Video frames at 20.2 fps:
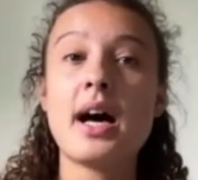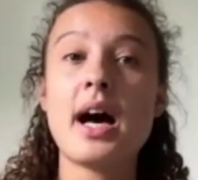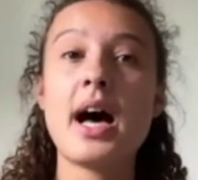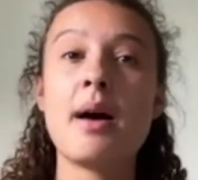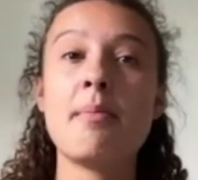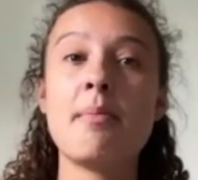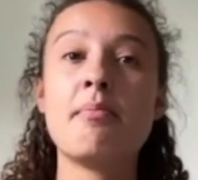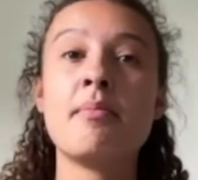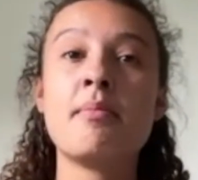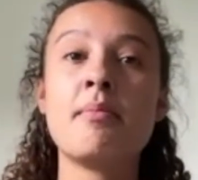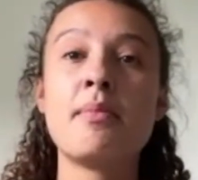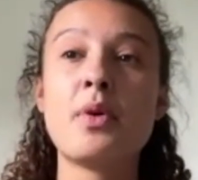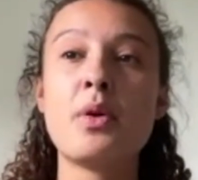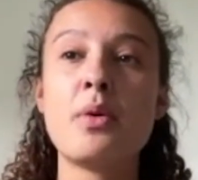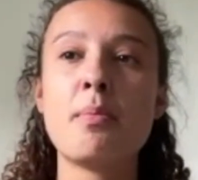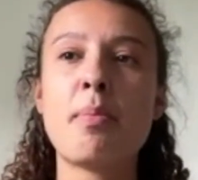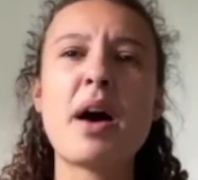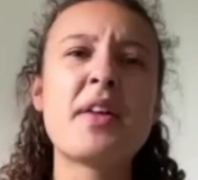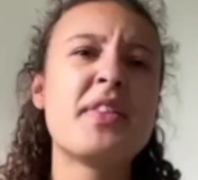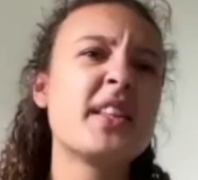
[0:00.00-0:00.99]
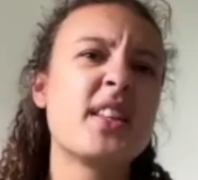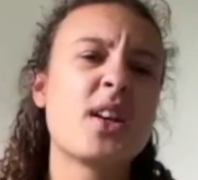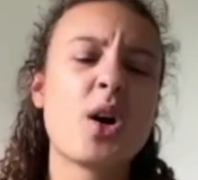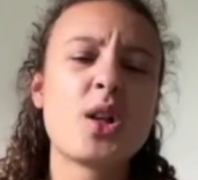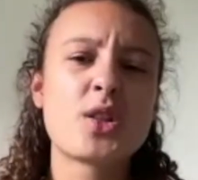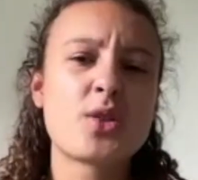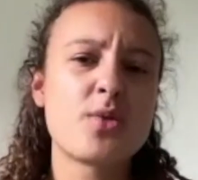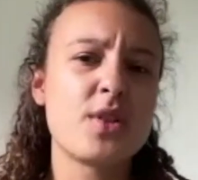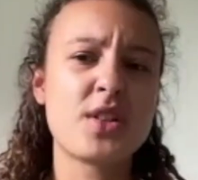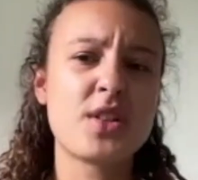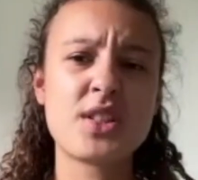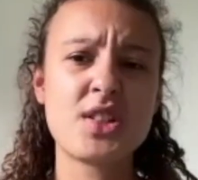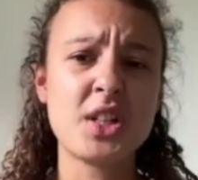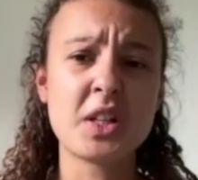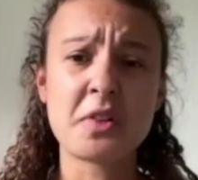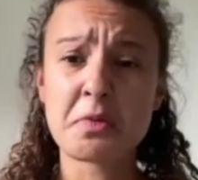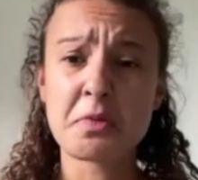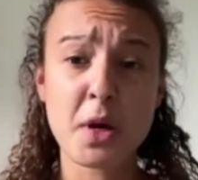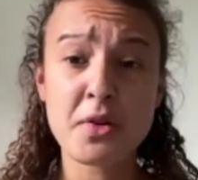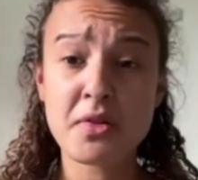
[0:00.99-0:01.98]
Um, but I think the answer is she
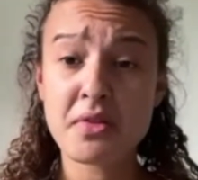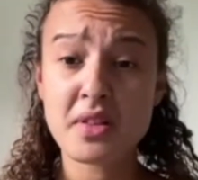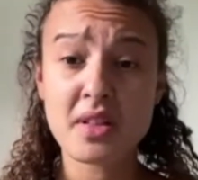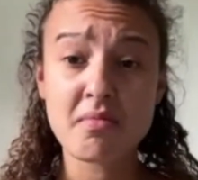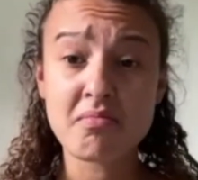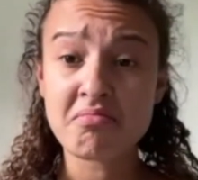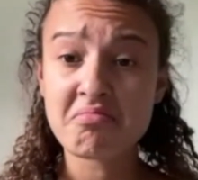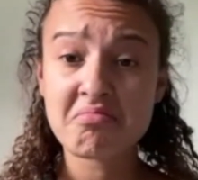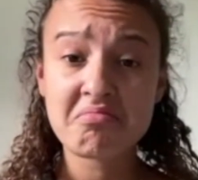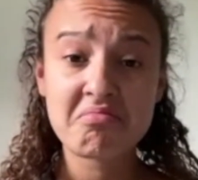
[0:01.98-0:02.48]
loves both of them.